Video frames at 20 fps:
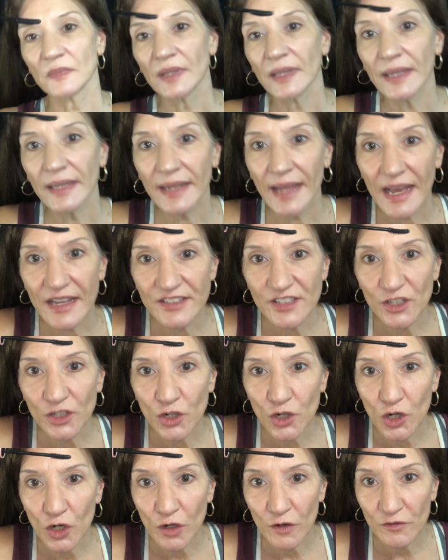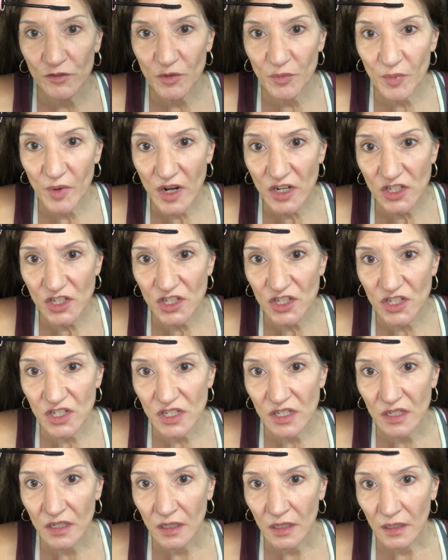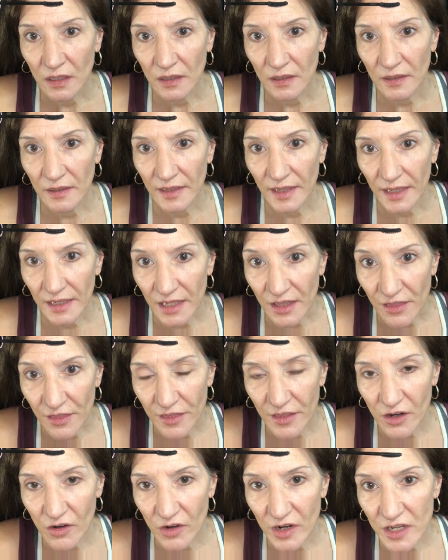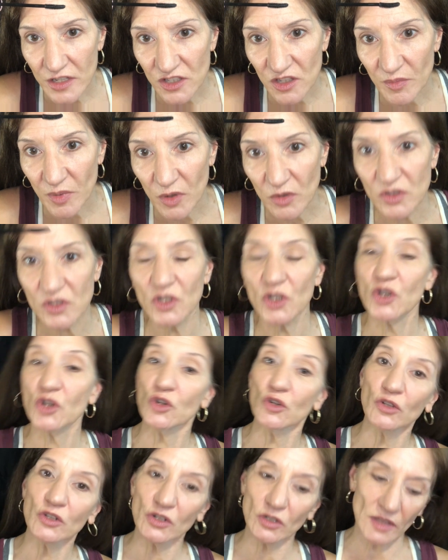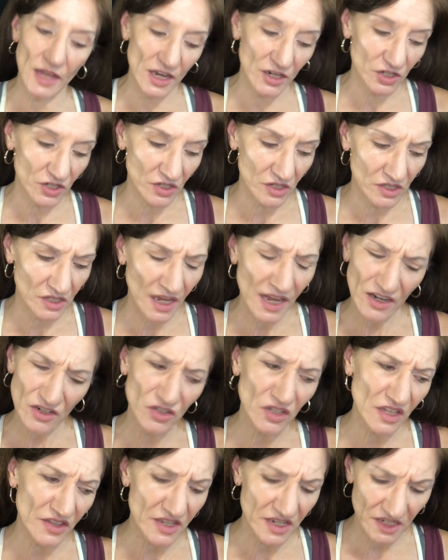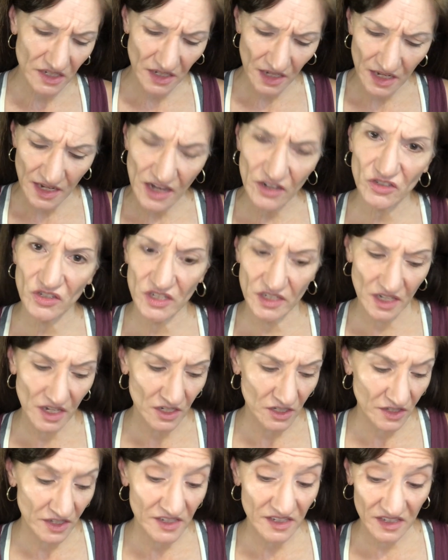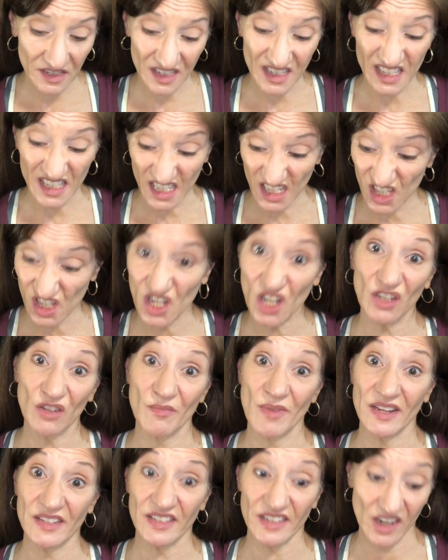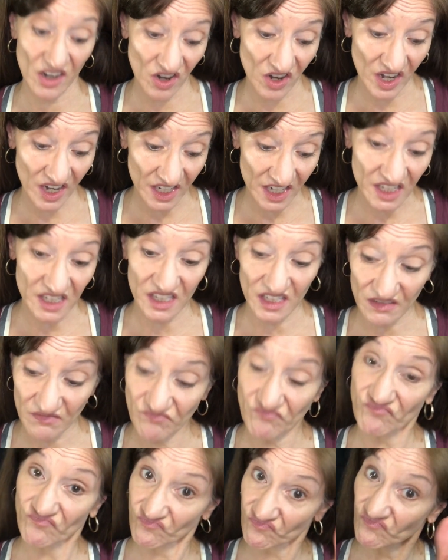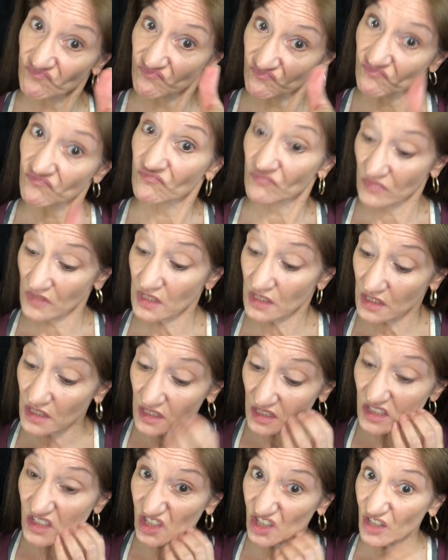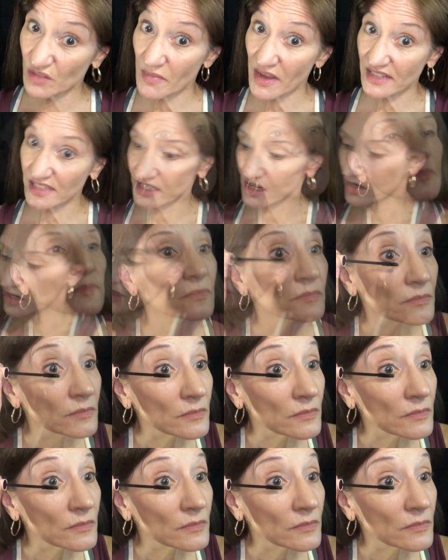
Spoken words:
It has a curved brush that in theory is supposed to curl your lashes. I think it actually does. This is a $6 mascara, and it's good mascara.